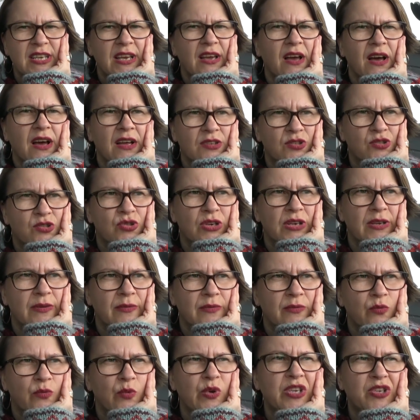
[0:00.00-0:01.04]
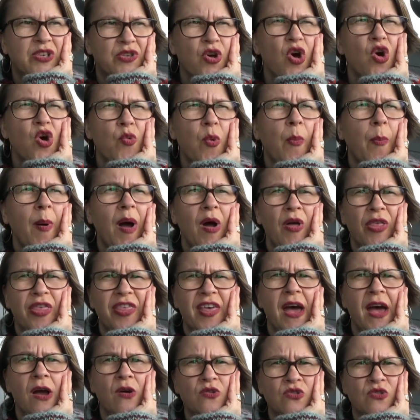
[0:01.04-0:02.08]
country. We drove about
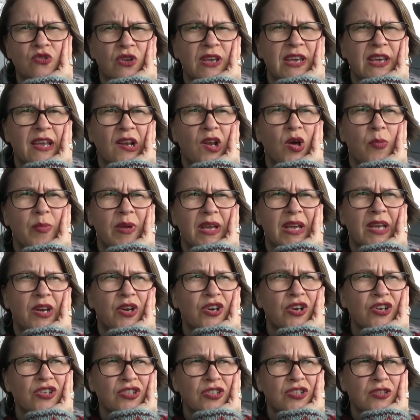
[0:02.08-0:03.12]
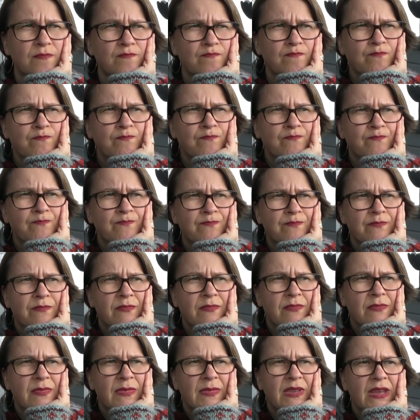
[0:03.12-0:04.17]
1,000 kilometers.
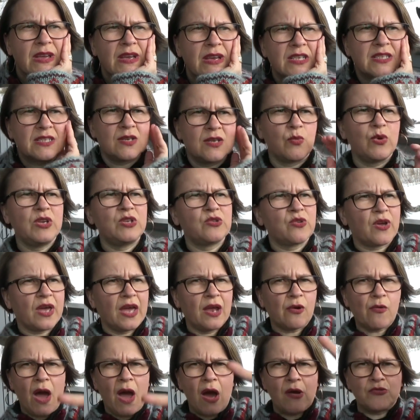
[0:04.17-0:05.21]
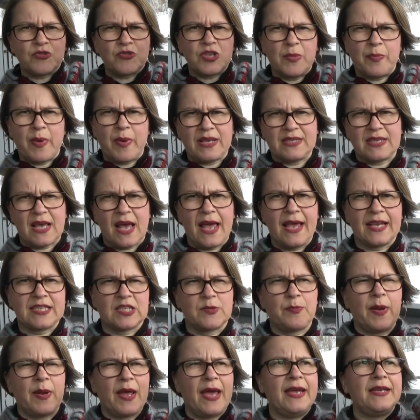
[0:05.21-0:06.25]
See, we took a round trip, as I
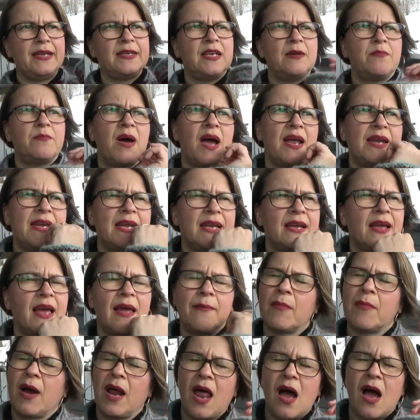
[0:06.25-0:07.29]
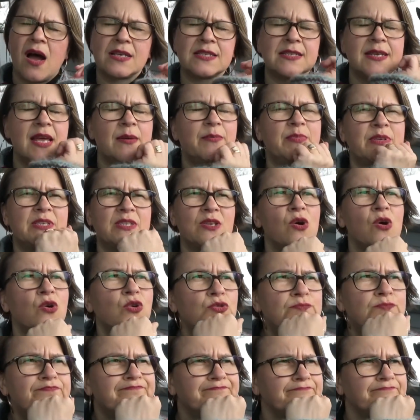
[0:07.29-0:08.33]
explained in my last episode.